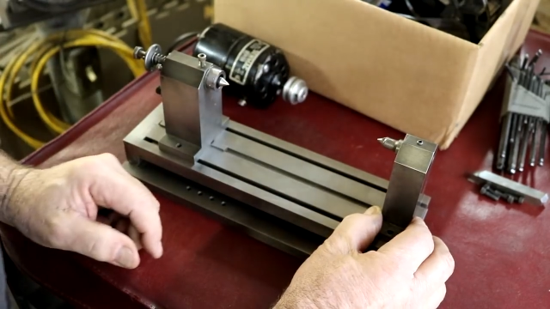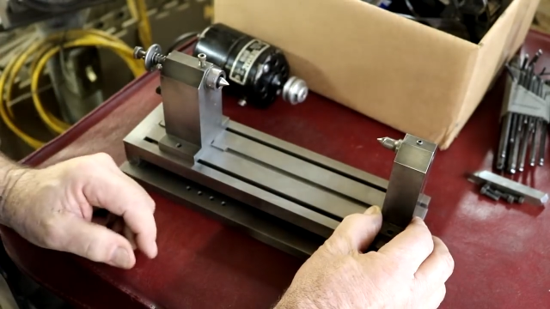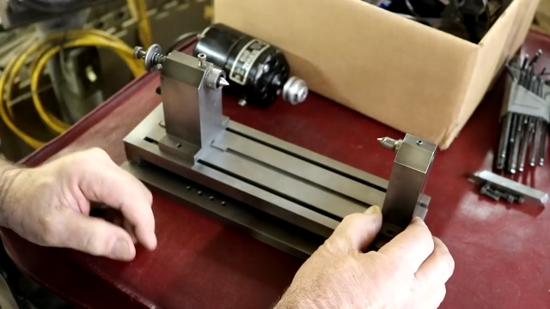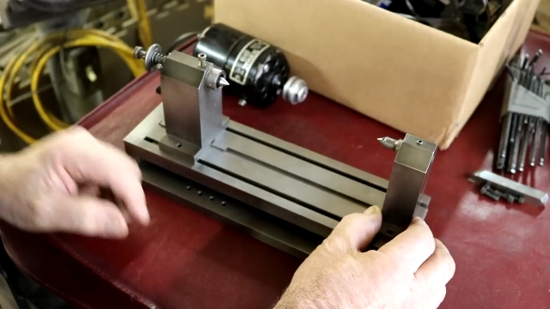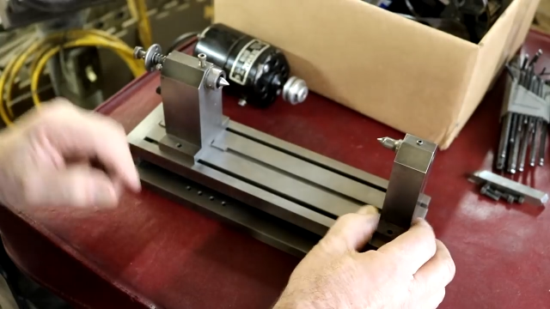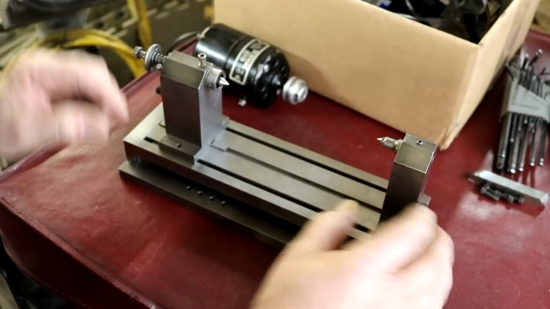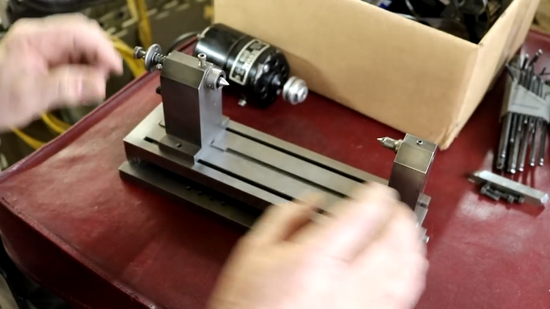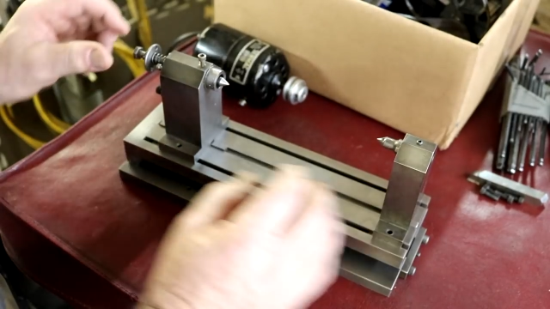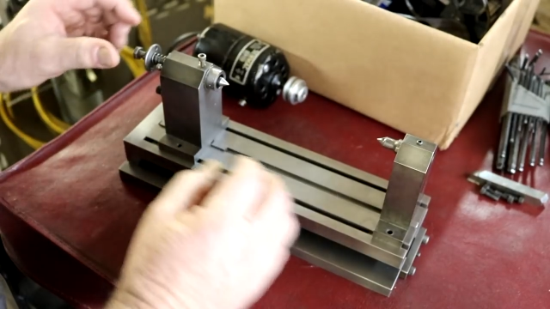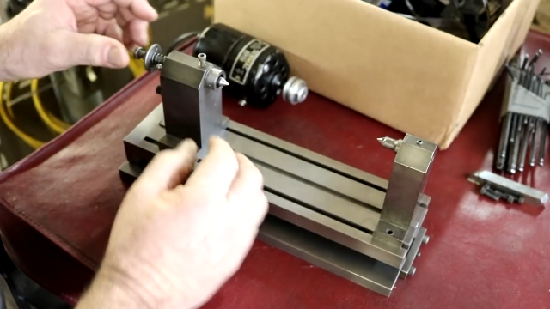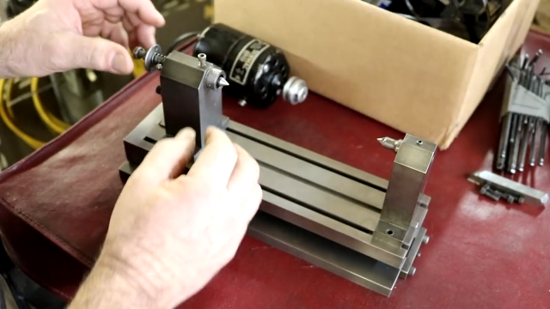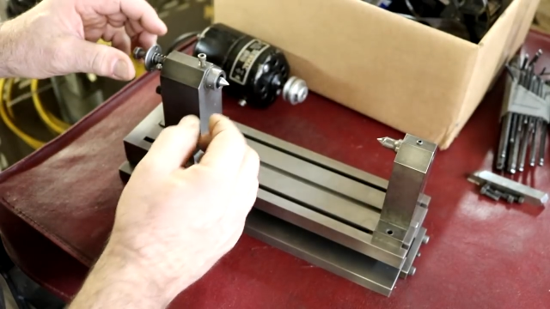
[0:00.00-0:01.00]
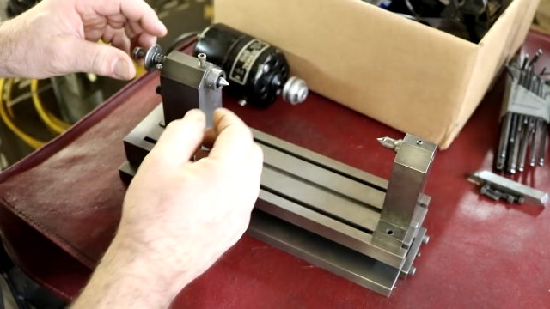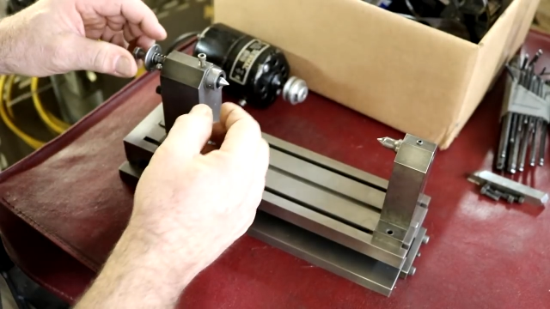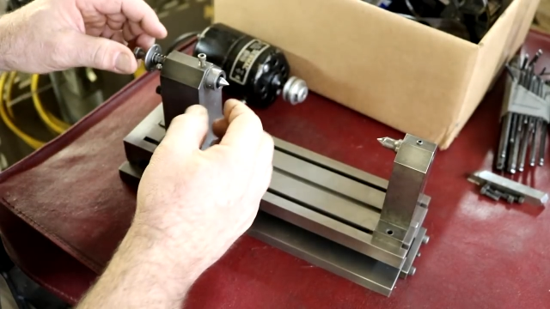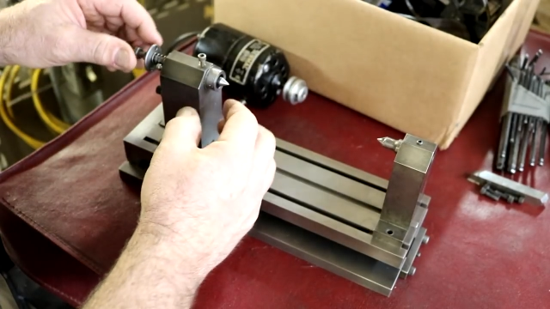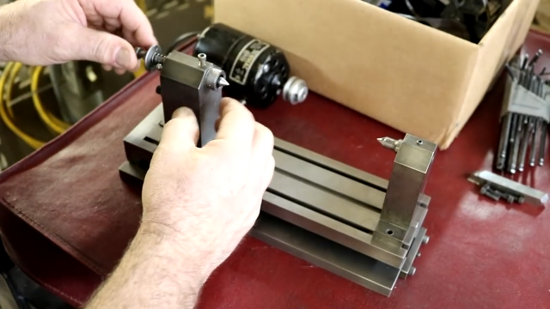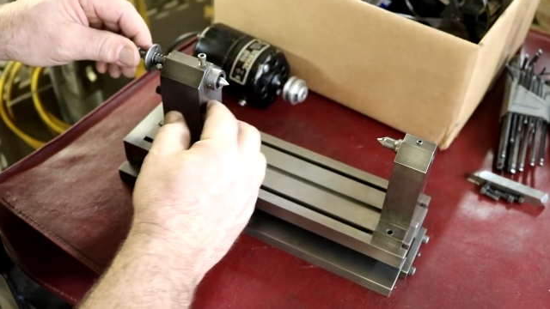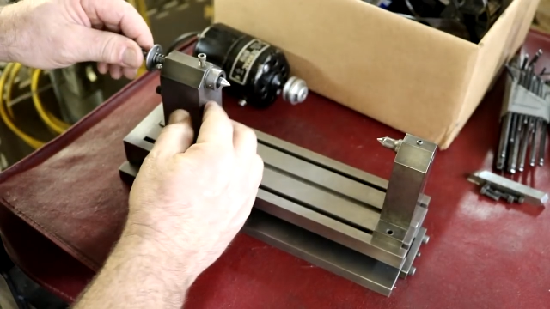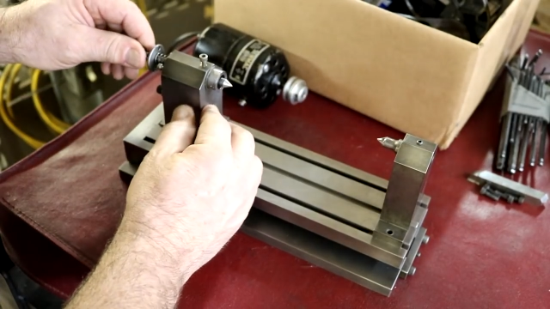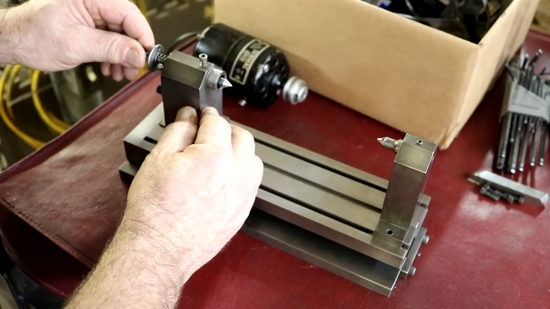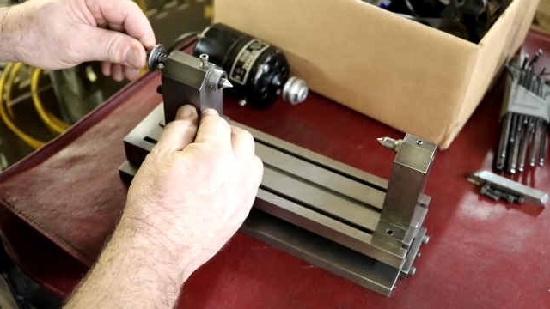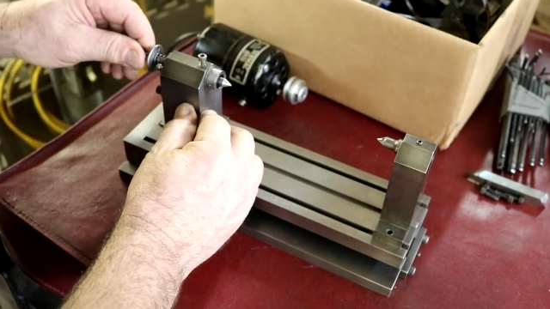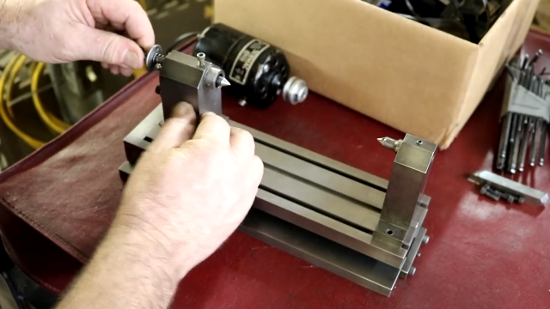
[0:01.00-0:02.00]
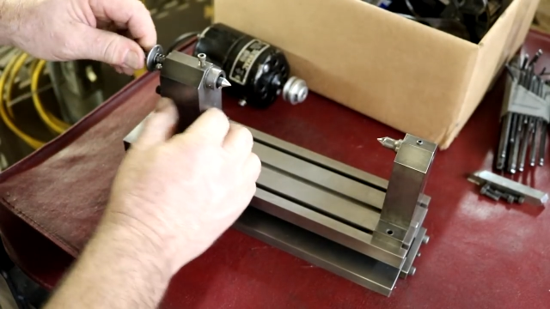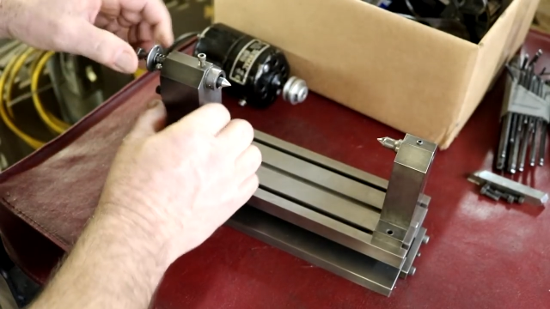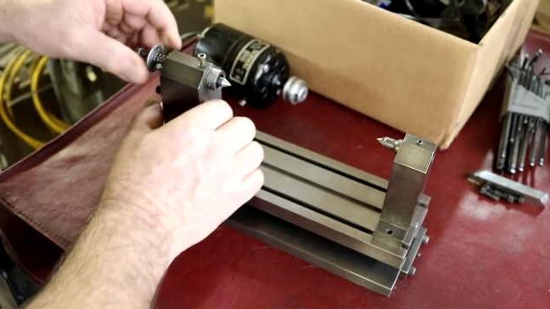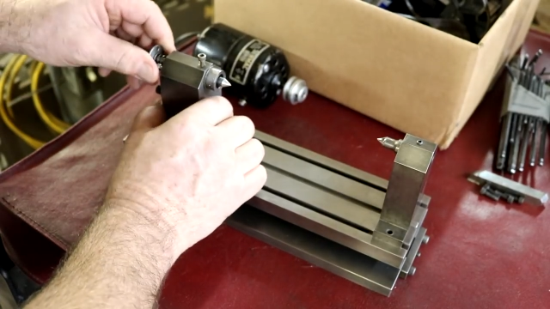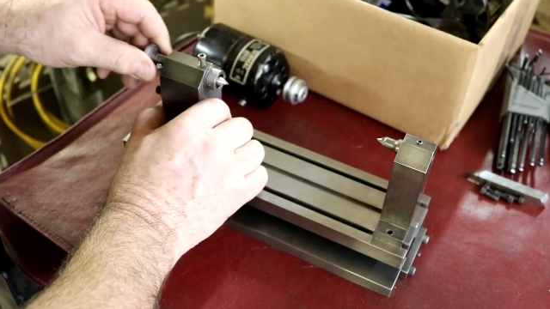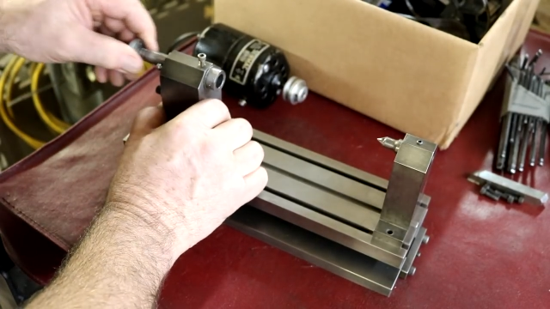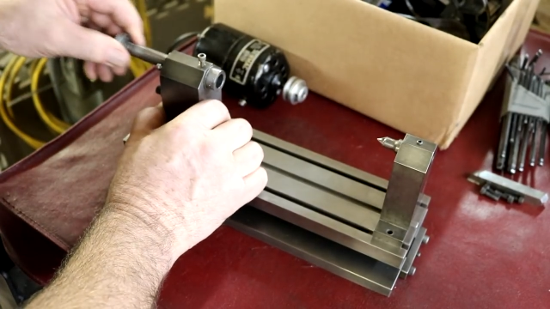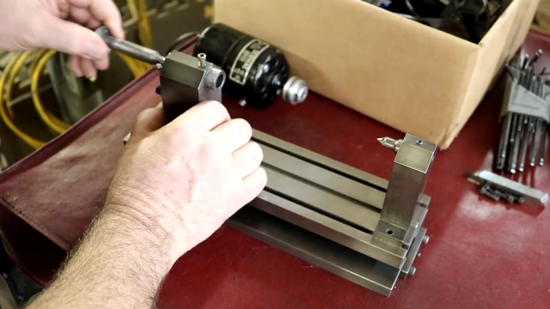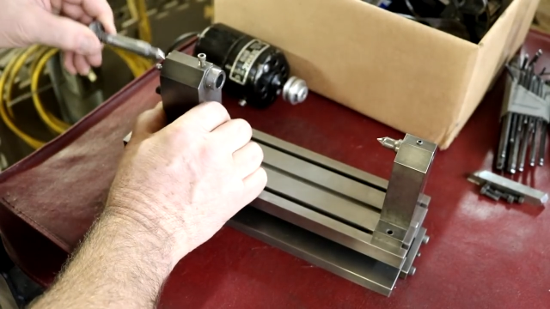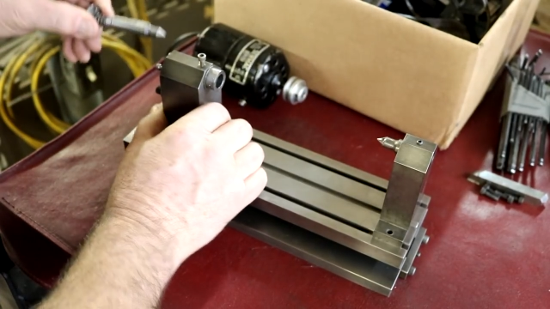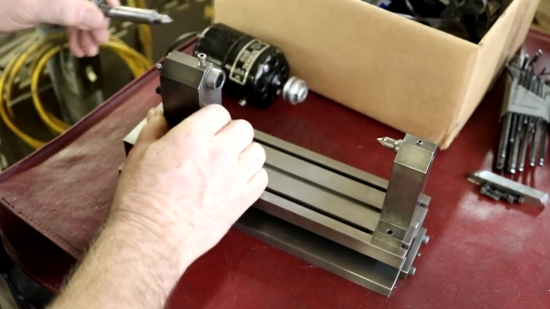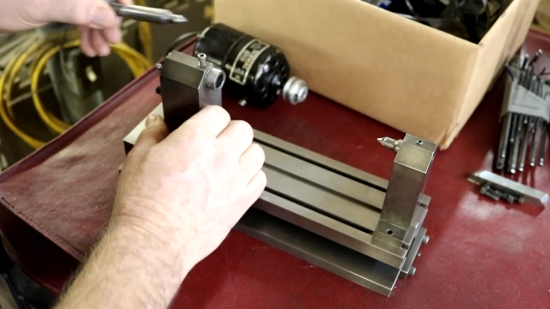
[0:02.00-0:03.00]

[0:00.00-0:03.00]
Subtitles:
No face is visible, so there are no lips to read.